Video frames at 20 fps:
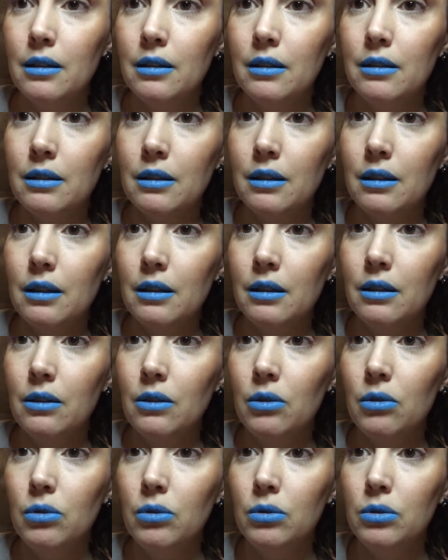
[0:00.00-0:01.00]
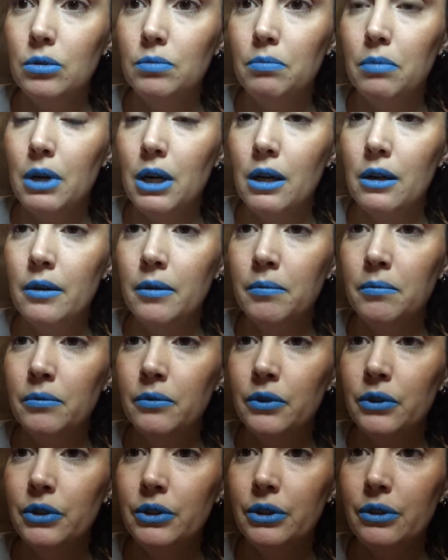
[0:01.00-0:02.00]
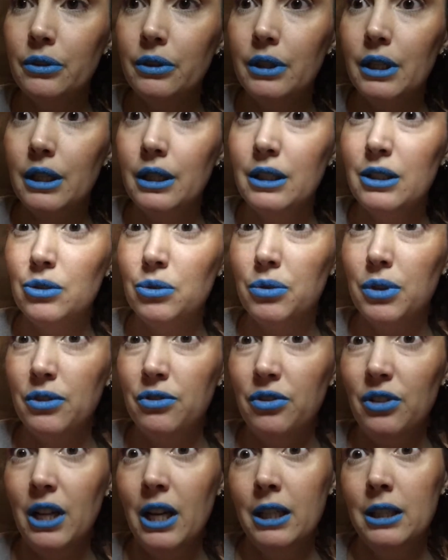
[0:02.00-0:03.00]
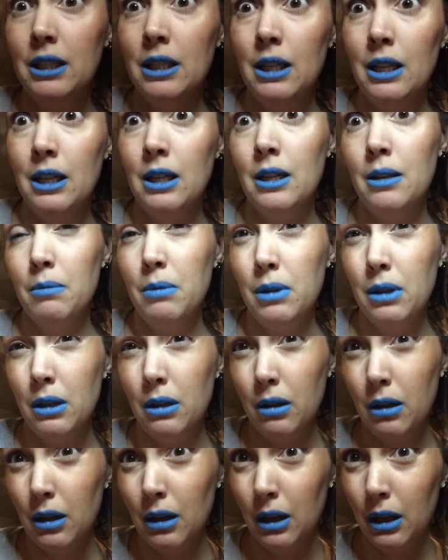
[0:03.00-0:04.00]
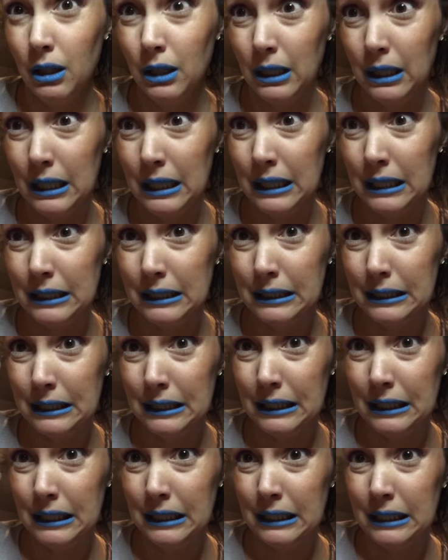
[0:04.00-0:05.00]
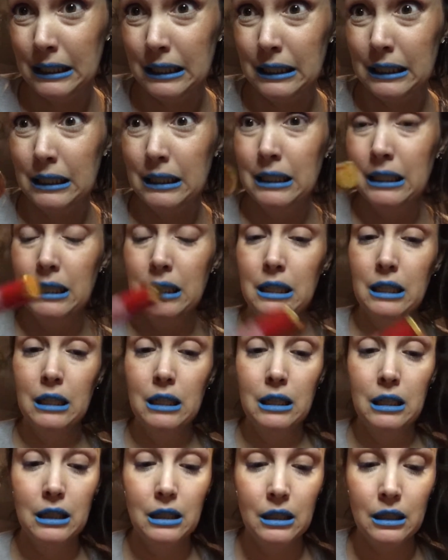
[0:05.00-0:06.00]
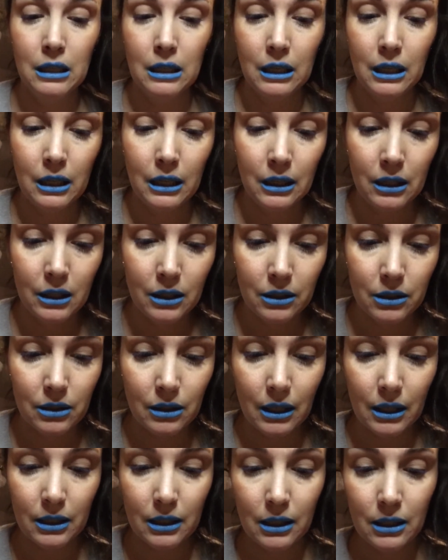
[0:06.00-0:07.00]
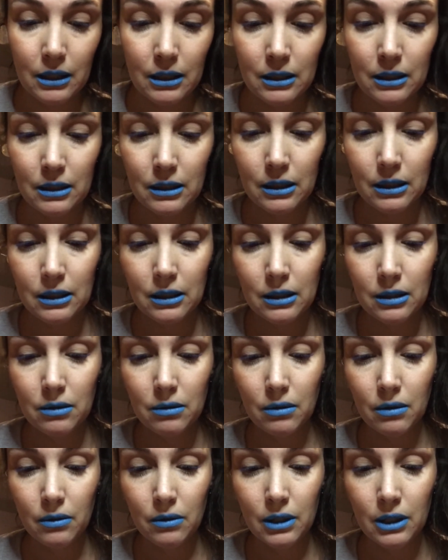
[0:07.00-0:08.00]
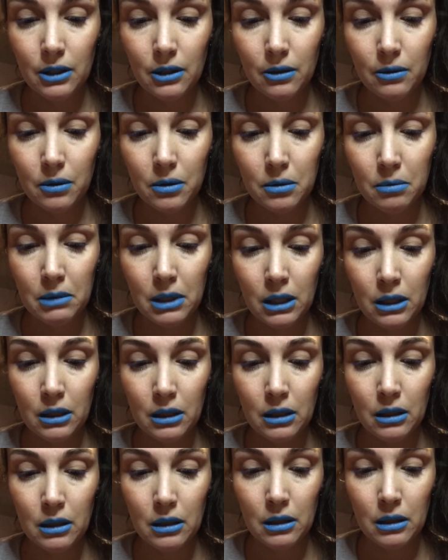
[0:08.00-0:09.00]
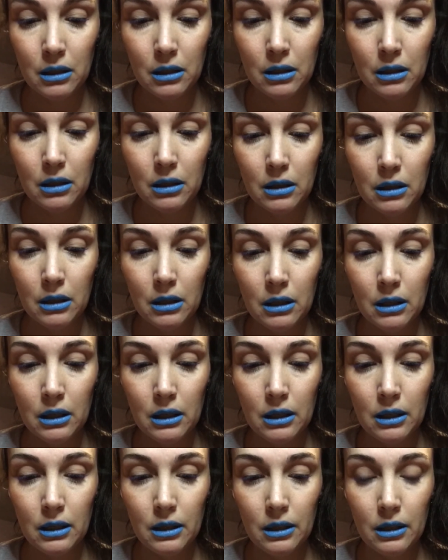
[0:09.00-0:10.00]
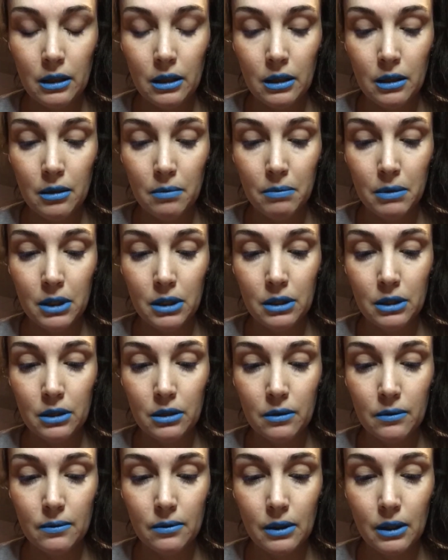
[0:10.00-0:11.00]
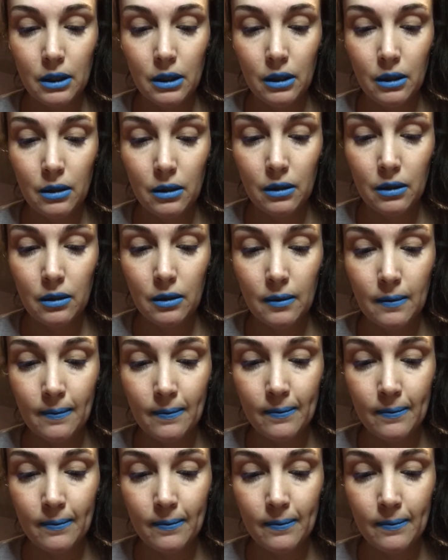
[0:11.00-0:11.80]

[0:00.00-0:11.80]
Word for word: it's got a gold bottom, so like it's reflecting and I'm like, I can't see. So I think it's just Wonder Woman. And then a bunch of like